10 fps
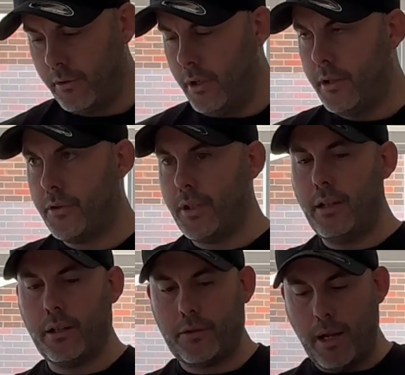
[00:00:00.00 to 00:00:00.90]
you can see
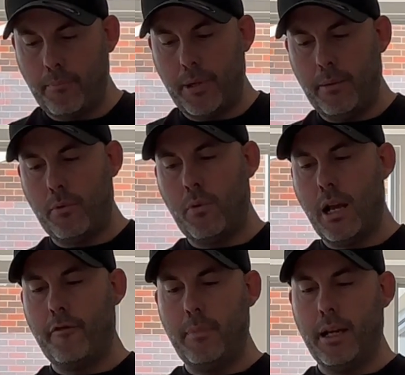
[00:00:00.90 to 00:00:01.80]
that some people
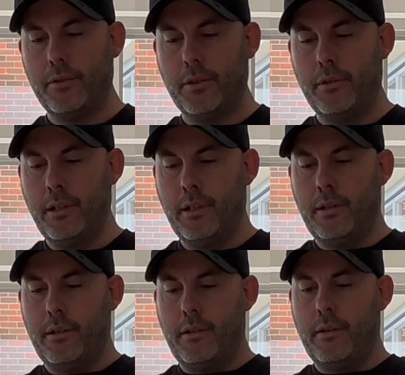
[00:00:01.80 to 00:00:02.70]
have mounted
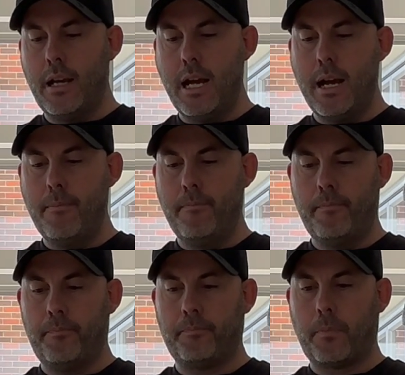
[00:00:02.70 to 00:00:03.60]
um,
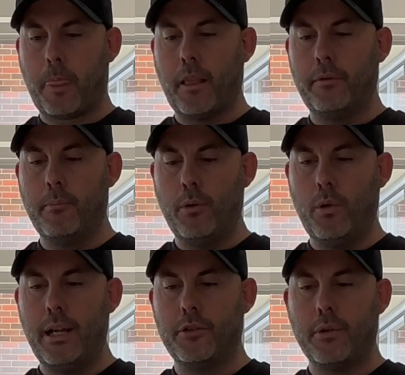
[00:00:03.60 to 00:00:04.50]
the ball
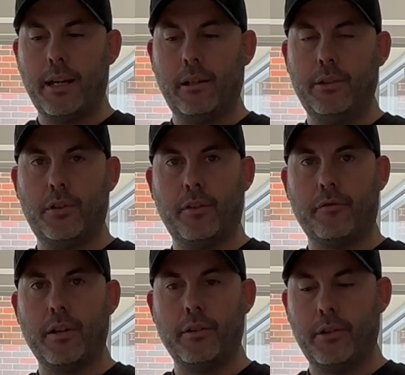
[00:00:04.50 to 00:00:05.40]
head directly to the
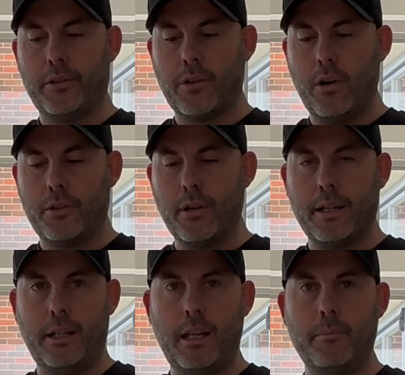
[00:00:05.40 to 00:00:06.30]
front of the sky
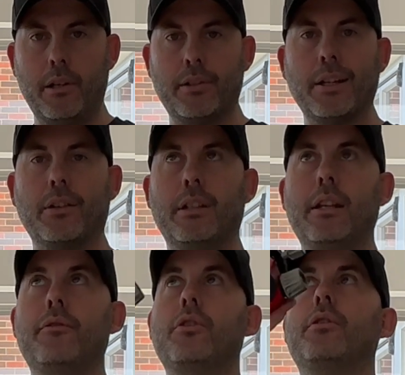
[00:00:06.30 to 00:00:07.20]
tracker here, but it doesn't
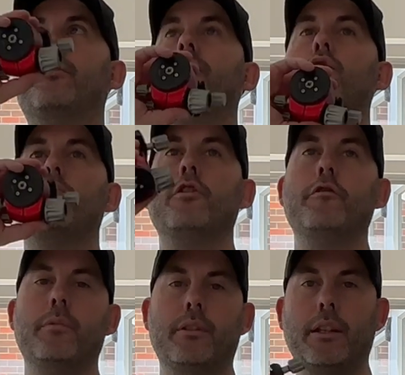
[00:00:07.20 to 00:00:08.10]
give you the full
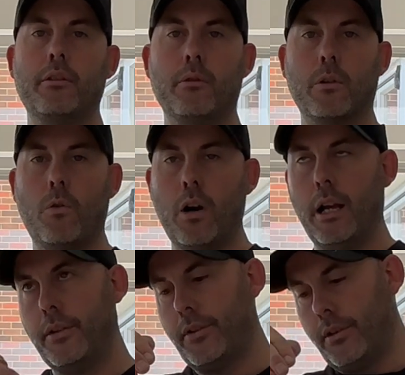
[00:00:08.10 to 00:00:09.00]
movement that you require.
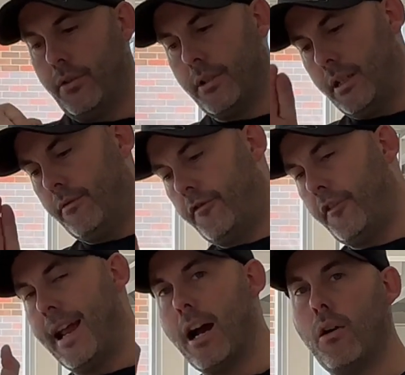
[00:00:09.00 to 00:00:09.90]
It's just going to
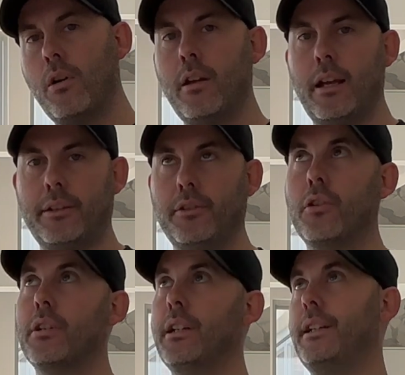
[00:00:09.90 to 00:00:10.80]
foul and you're
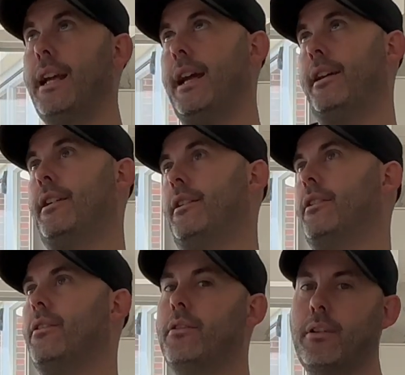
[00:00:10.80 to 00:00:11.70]
not going to get
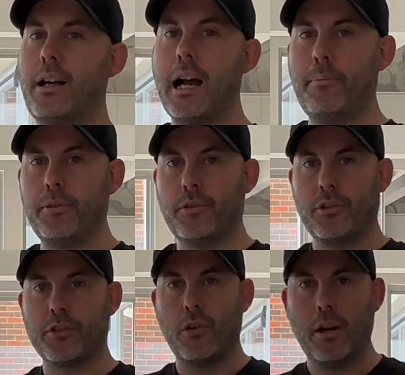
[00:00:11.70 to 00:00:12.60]
up into
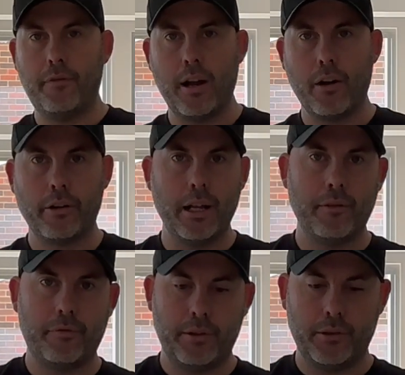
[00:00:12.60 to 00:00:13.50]
the sky far
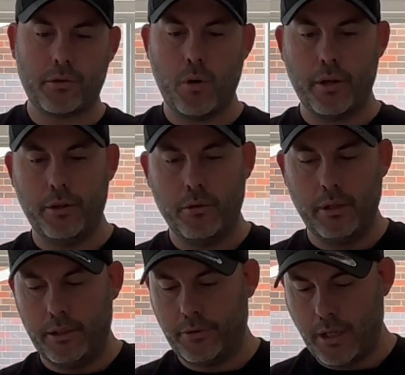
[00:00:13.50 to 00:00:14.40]
enough, and it's quite
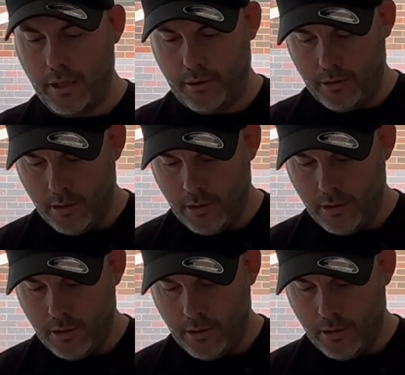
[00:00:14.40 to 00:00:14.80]
annoying. So,